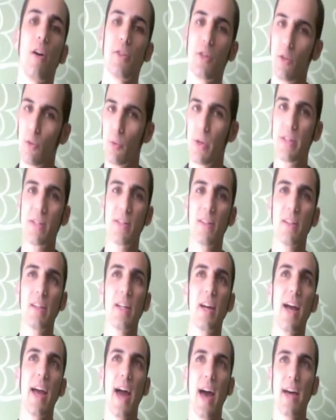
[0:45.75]
Till
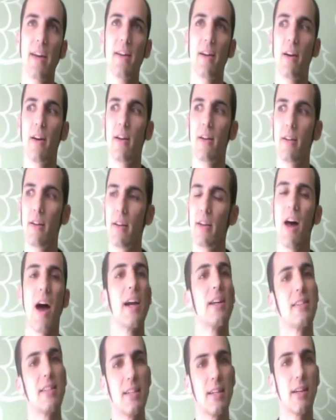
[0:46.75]
recently, I had an
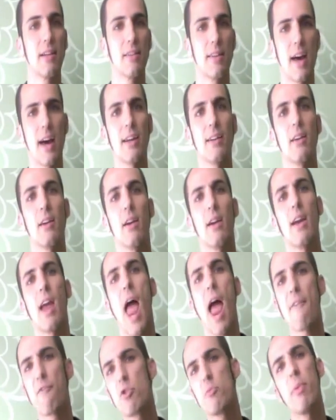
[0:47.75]
idea that
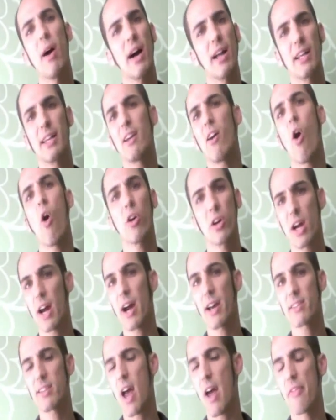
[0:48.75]
everybody, all
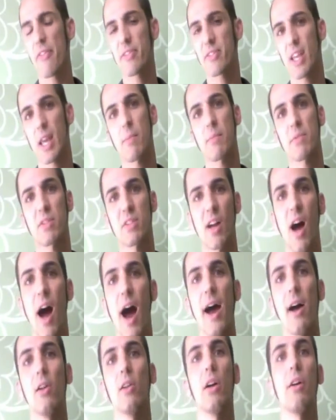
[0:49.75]
guys, had the same
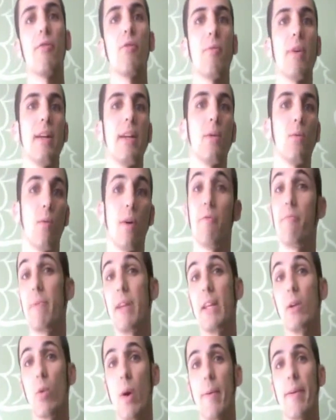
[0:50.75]
style of
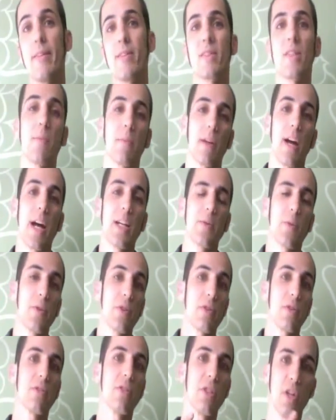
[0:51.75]
meeting women. Some guys were
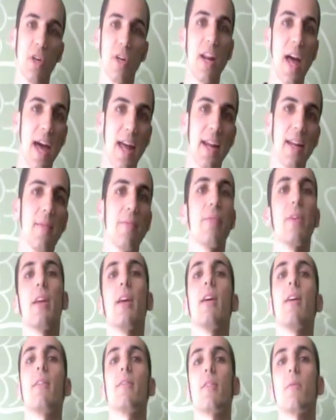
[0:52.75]
just good at it.
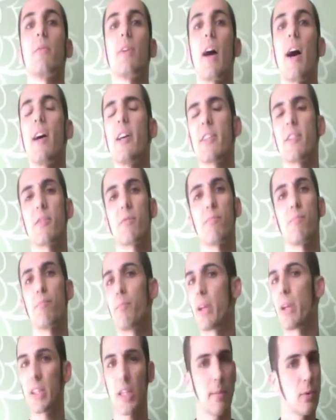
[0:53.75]
Some guys
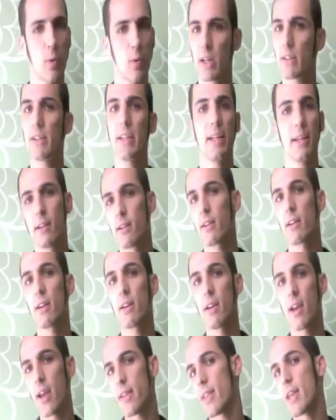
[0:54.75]
picked up quickly,
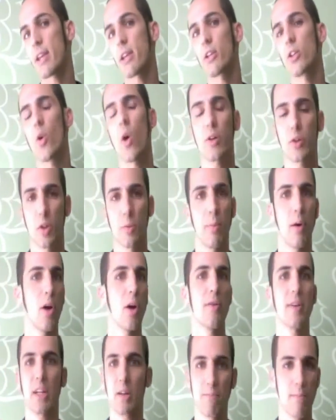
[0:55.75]
and they could go out to a
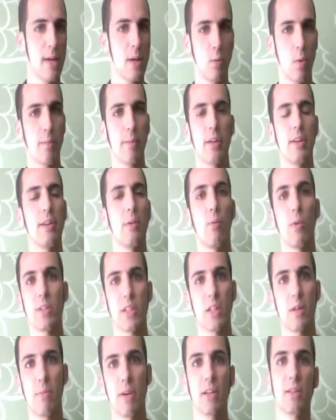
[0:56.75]
bar, they could meet women, and it
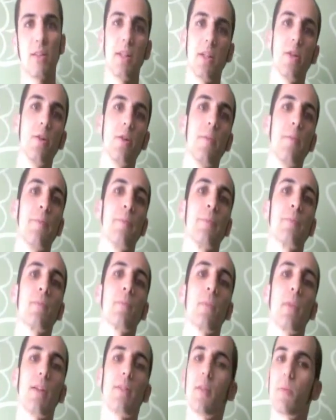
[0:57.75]
wasn't a big deal.
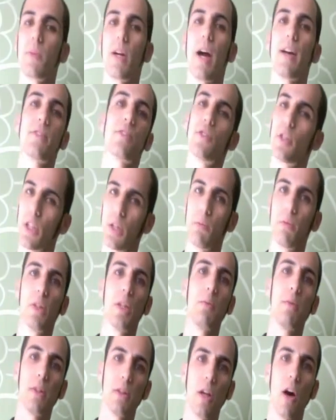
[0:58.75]
And some guys, it took them a
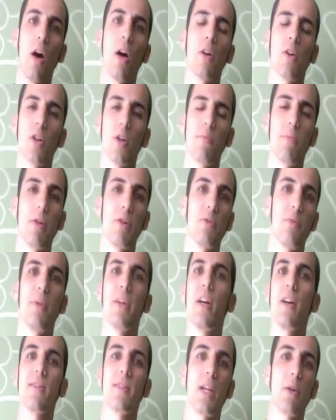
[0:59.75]
little bit longer, but it's
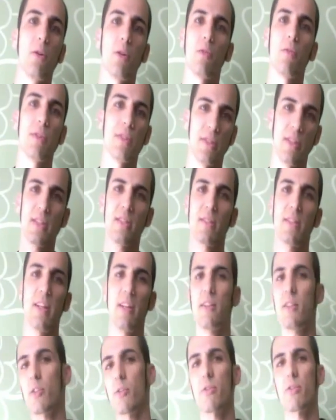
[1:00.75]
because they were
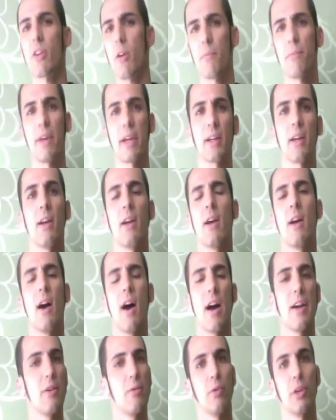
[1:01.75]
resistant or something.
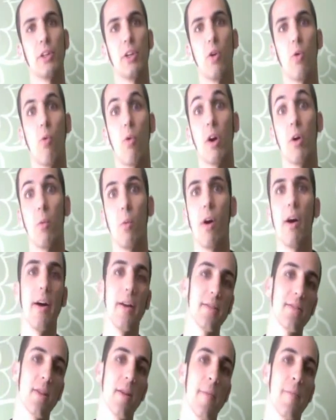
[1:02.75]
I didn't really know what it
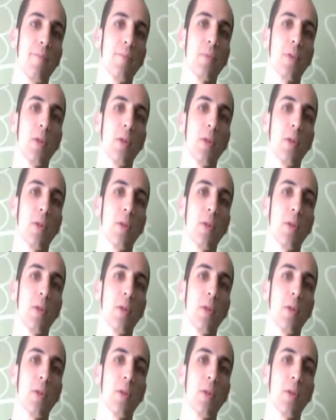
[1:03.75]
was.